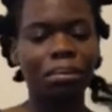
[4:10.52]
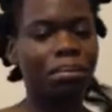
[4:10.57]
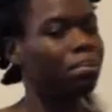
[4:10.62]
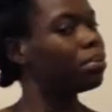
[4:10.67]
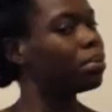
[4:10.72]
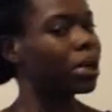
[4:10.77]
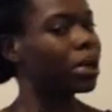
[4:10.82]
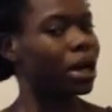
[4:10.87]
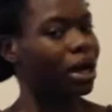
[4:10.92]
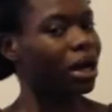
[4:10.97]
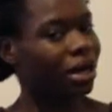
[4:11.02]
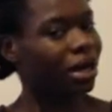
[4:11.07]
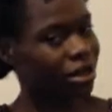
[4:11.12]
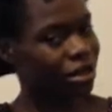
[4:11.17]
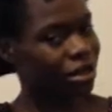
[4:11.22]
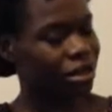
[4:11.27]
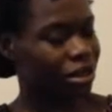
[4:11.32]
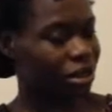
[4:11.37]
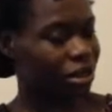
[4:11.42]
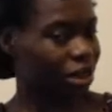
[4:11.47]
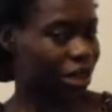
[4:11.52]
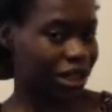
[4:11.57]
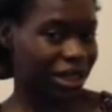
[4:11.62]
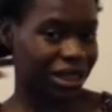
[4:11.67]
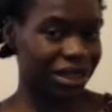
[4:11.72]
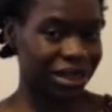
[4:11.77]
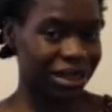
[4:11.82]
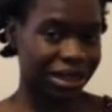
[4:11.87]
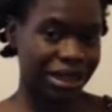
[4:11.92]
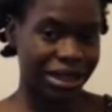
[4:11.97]
But I
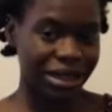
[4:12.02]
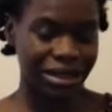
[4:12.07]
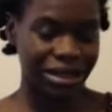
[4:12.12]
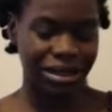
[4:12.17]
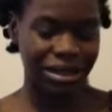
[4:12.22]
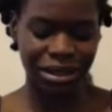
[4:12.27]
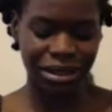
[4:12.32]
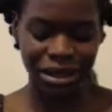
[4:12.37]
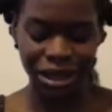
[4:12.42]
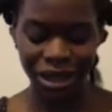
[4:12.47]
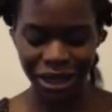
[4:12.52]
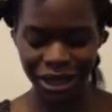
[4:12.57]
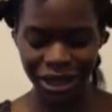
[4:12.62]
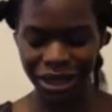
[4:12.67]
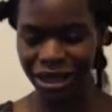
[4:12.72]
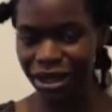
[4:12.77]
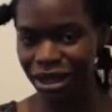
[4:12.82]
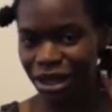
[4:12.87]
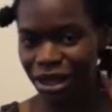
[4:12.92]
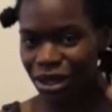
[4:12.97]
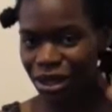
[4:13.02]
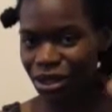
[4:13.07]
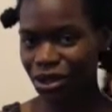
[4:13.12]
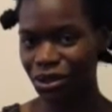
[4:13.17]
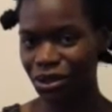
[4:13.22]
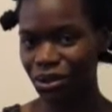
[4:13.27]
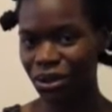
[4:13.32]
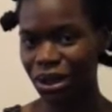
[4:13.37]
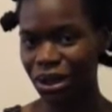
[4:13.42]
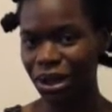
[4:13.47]
did this
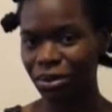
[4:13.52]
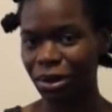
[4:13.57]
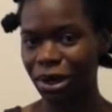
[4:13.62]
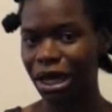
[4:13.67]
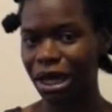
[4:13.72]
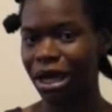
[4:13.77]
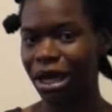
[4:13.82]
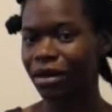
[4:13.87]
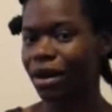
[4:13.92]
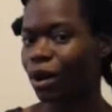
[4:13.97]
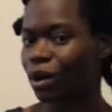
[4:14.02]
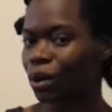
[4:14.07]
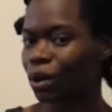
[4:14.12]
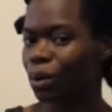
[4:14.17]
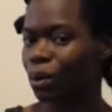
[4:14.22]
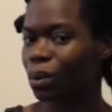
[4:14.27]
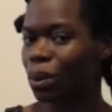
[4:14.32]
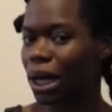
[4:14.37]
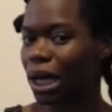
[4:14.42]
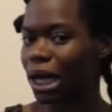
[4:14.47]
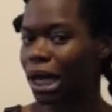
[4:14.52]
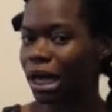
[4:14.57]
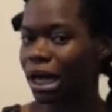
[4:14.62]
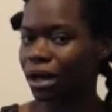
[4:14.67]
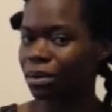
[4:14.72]
to get my hair out of the way.